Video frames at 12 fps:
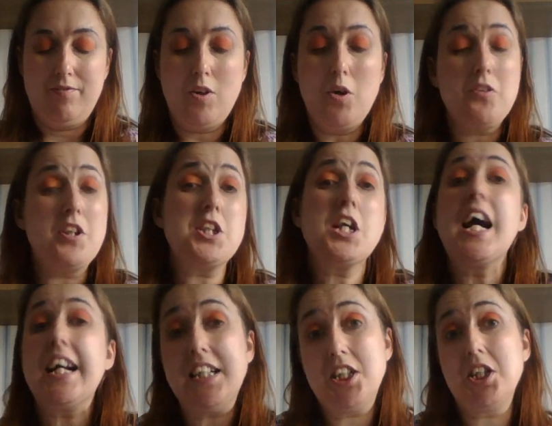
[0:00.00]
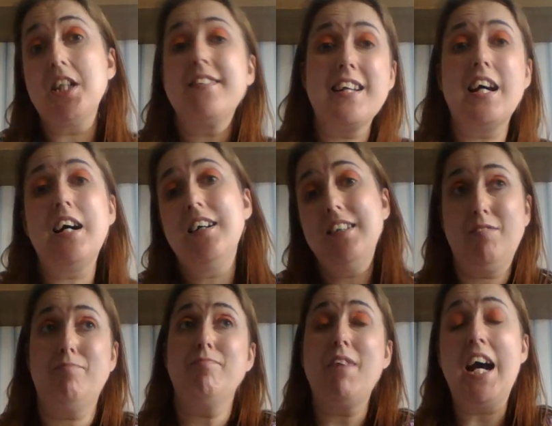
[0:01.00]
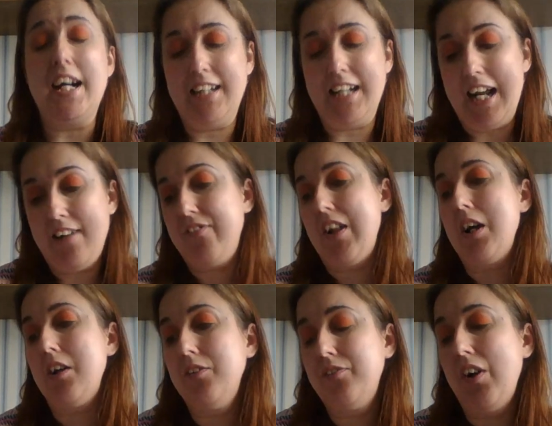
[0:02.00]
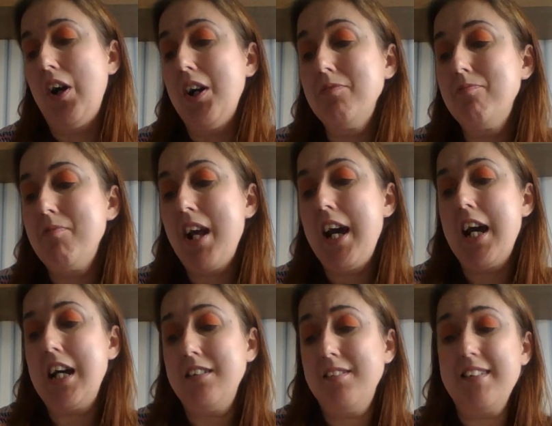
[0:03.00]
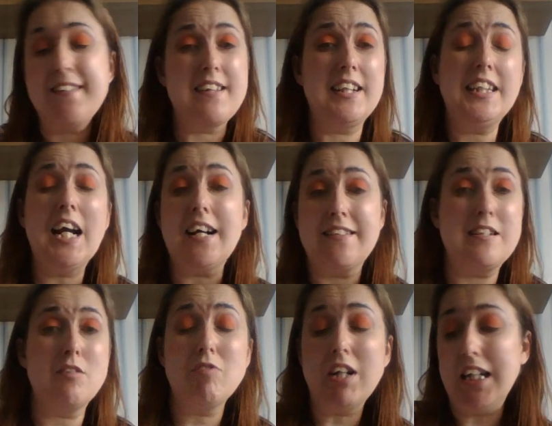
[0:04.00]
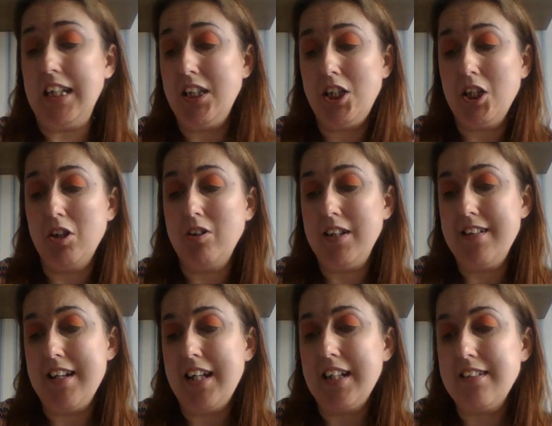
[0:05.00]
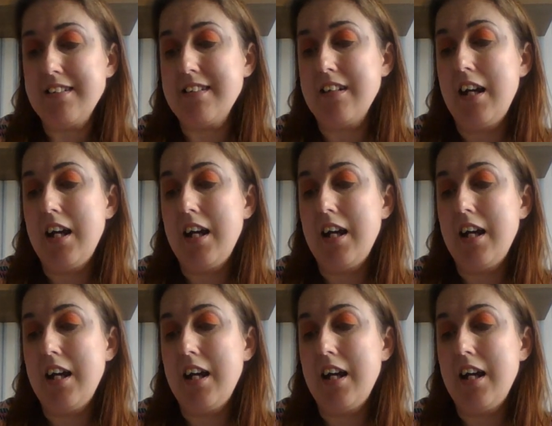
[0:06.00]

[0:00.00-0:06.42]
or the change that I had left over. And yes, I really enjoyed it.